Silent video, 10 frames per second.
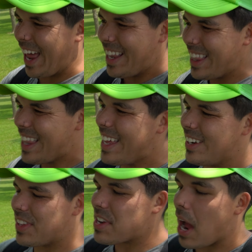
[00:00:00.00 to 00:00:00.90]

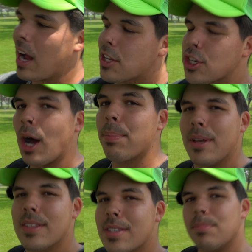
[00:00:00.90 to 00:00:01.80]
little notch up
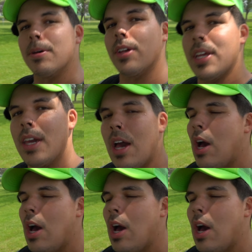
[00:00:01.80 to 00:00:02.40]
in stability